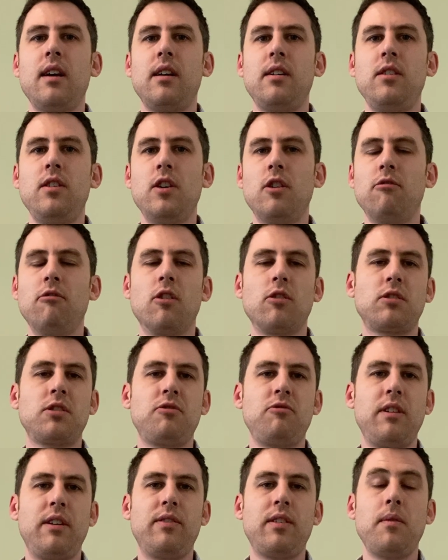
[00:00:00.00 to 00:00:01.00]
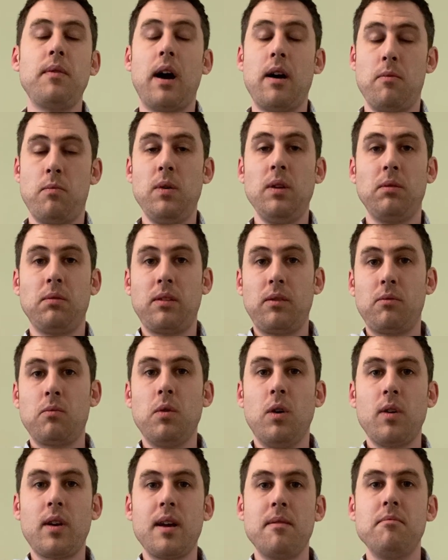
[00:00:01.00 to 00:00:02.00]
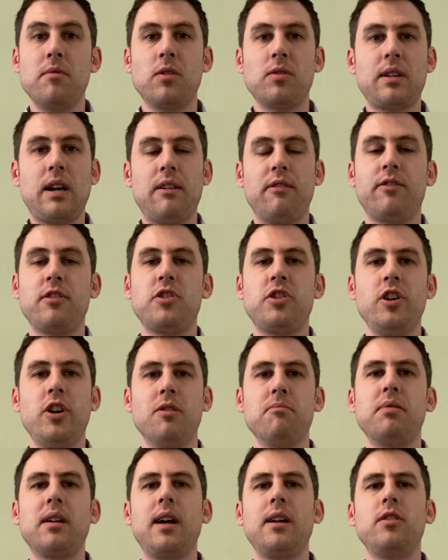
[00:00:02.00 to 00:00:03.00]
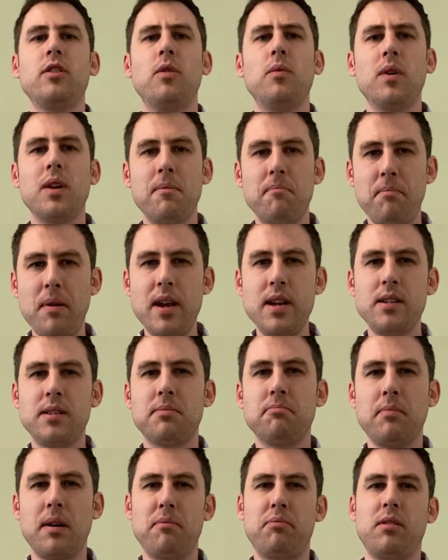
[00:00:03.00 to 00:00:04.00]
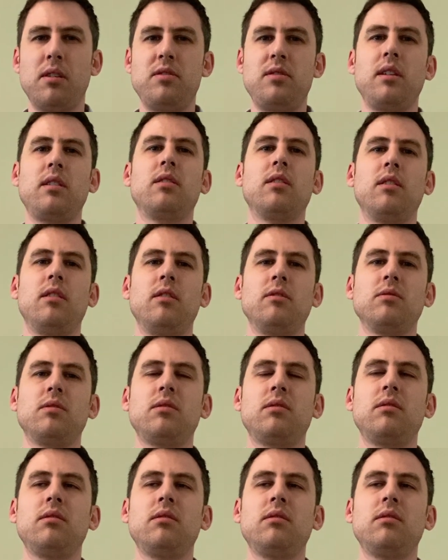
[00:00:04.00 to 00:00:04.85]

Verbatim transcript: No Rorke's Drift. I, I will war game those out for sure, but I don't want to base my project on those.